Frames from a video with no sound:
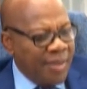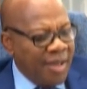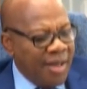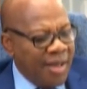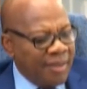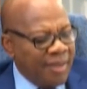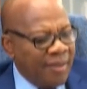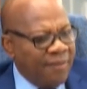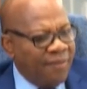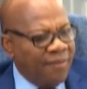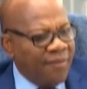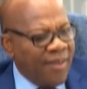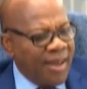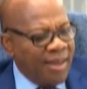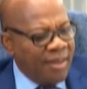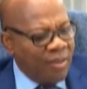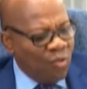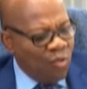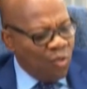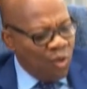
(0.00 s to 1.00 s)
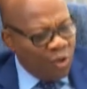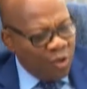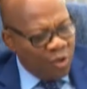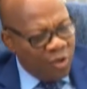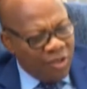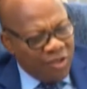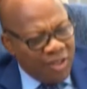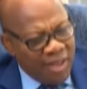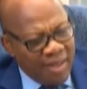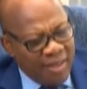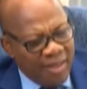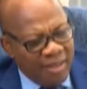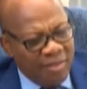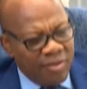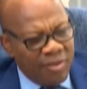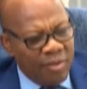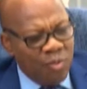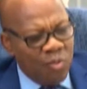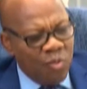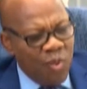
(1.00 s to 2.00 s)
and then find what's the
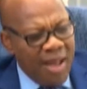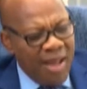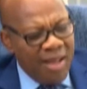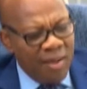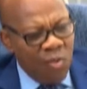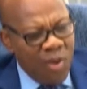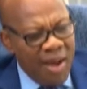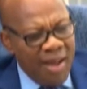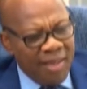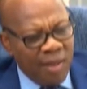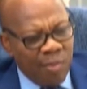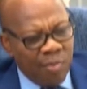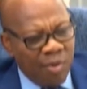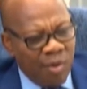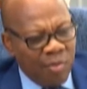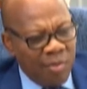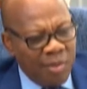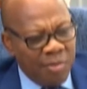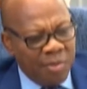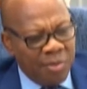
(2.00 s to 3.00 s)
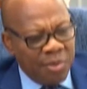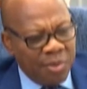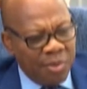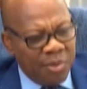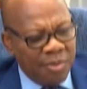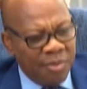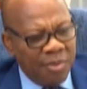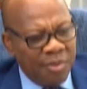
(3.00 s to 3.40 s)
challenge, where, where are the problems.